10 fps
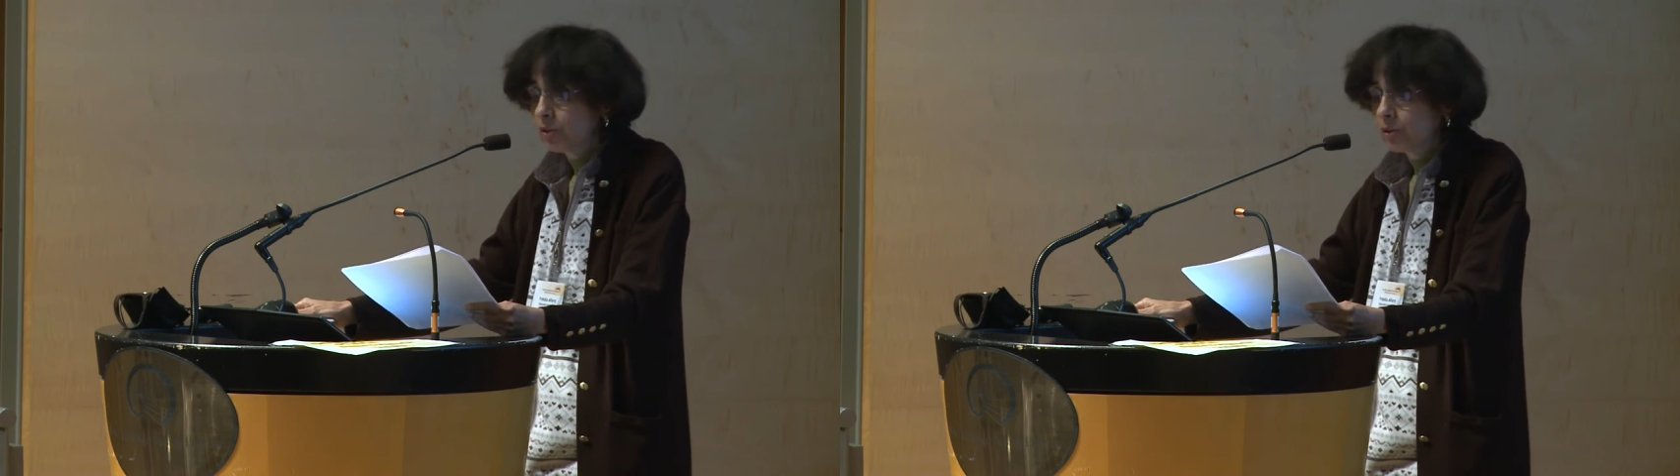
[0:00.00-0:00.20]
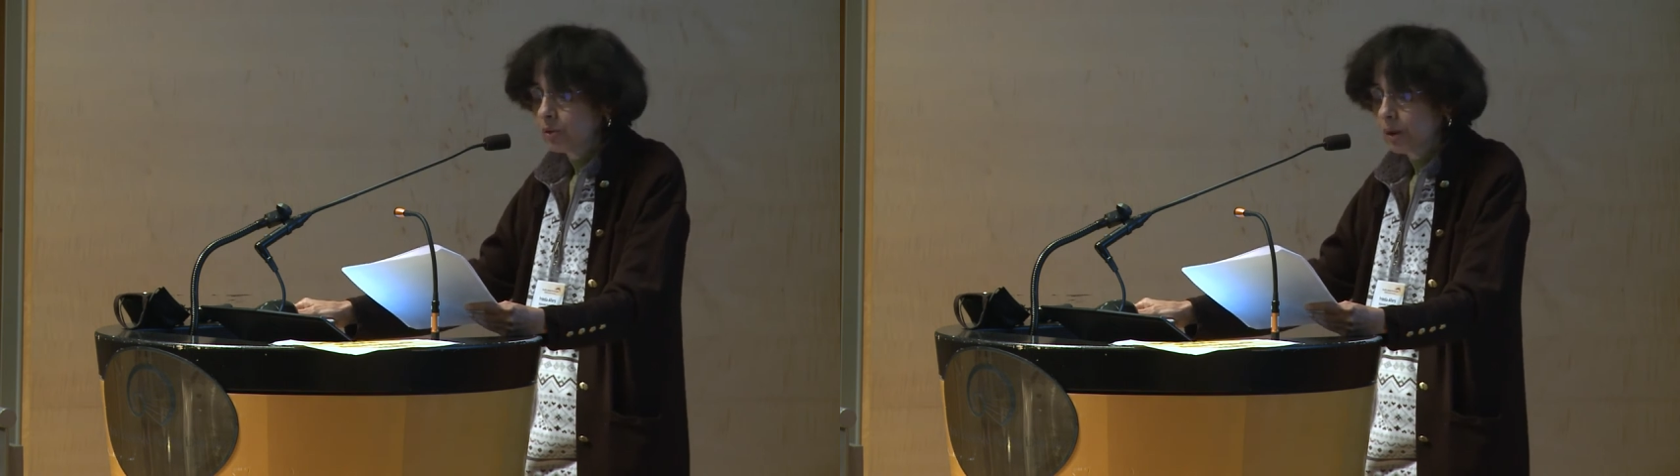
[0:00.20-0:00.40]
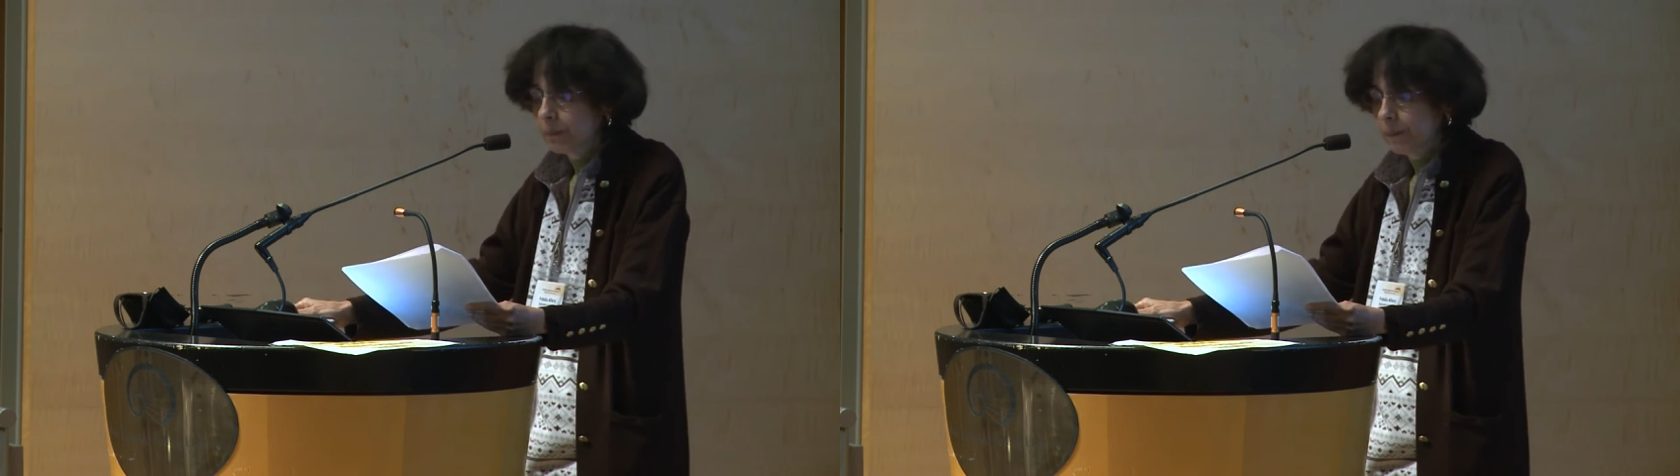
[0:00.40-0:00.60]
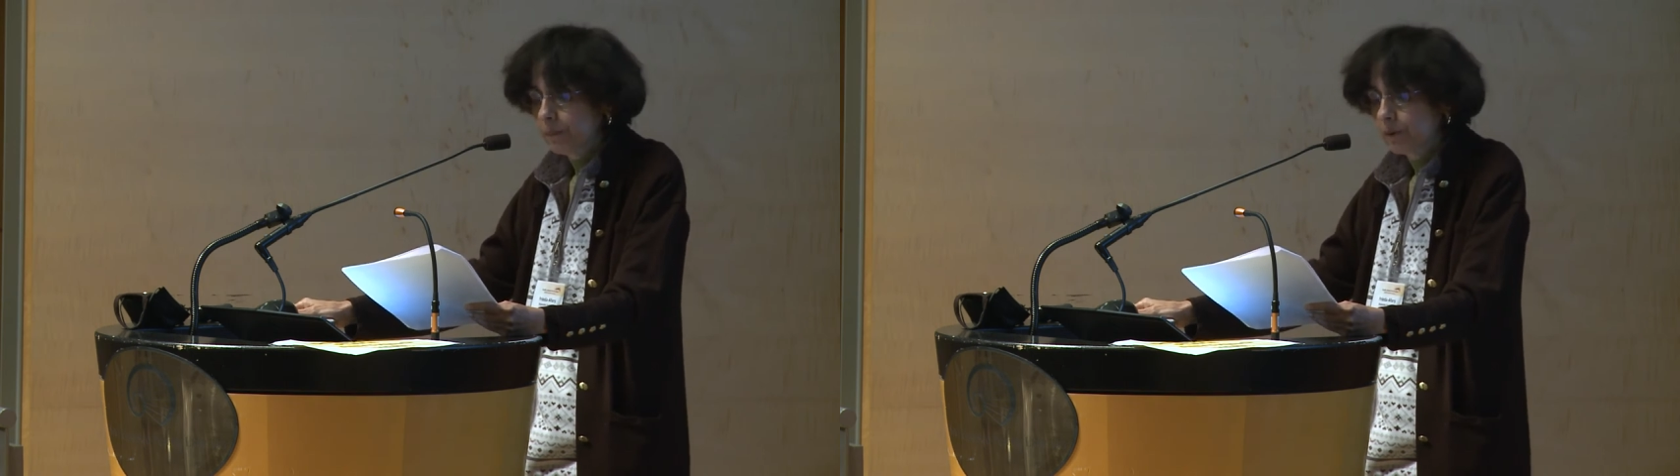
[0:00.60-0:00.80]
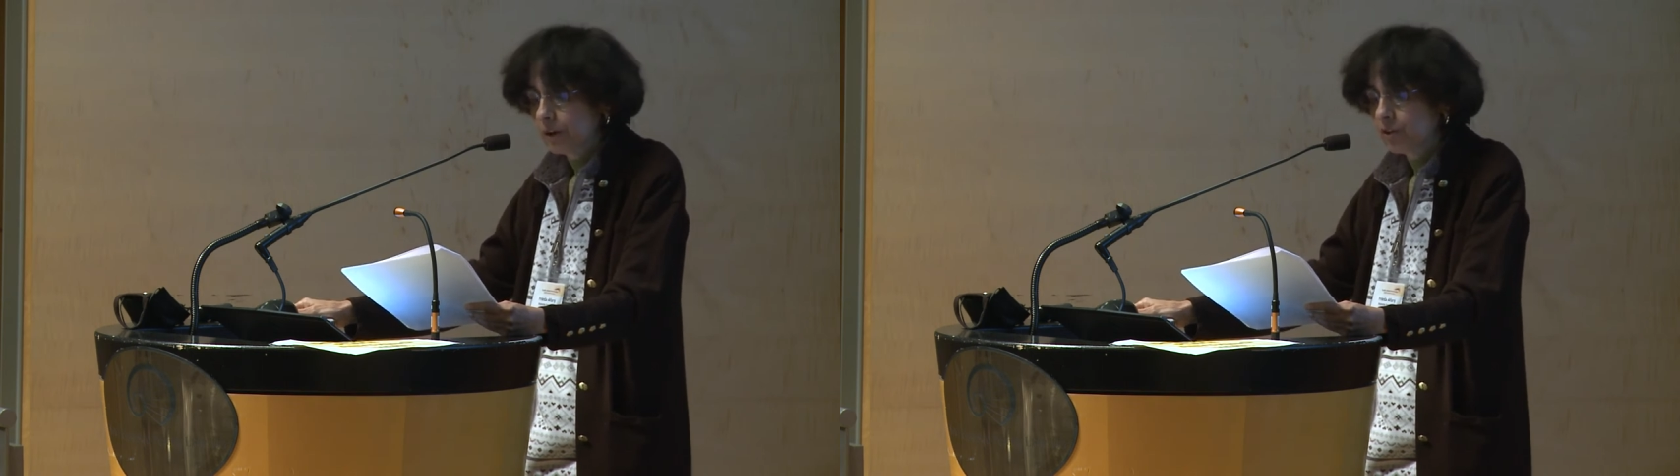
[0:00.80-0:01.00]
do the
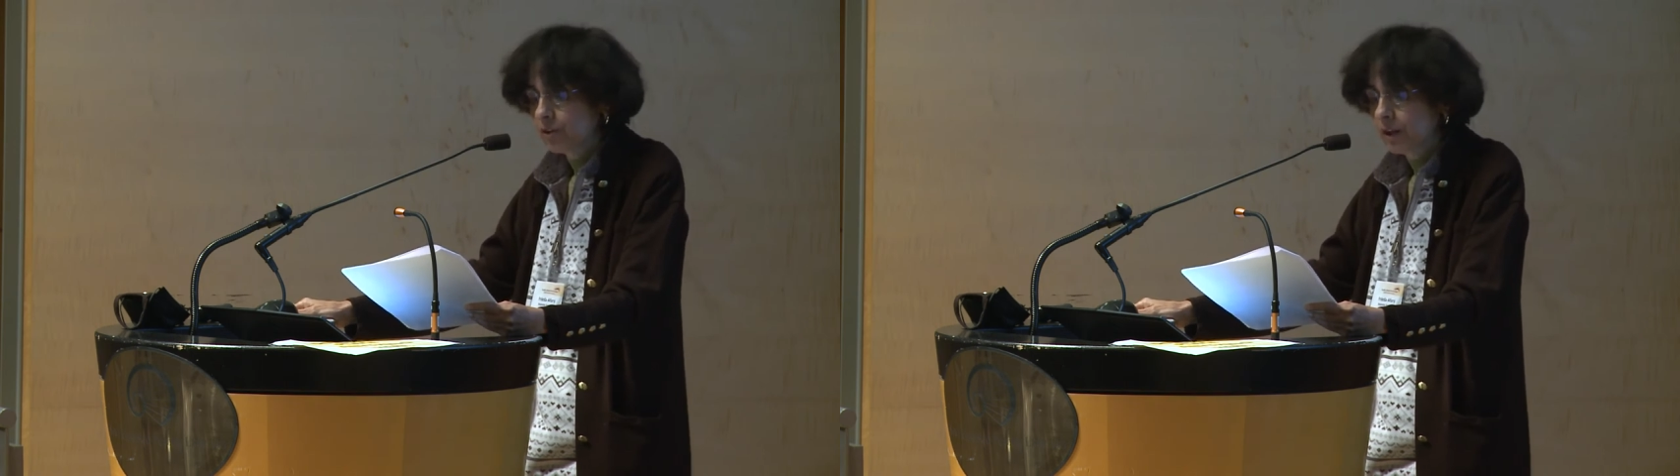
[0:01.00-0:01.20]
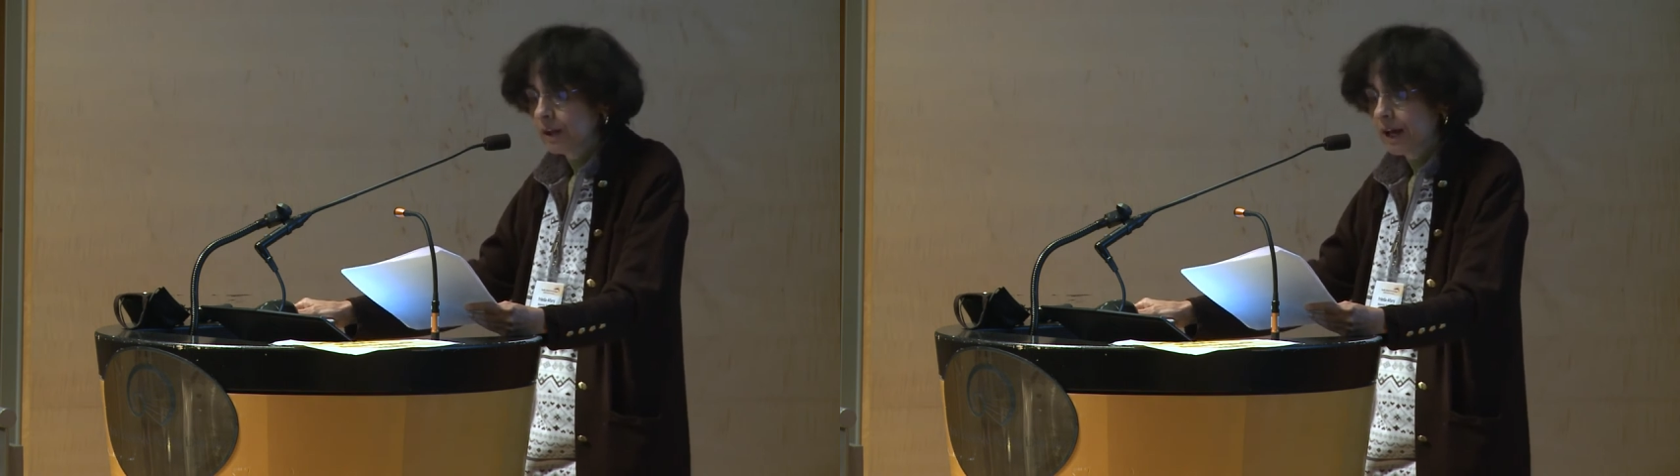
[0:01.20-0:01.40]
preparation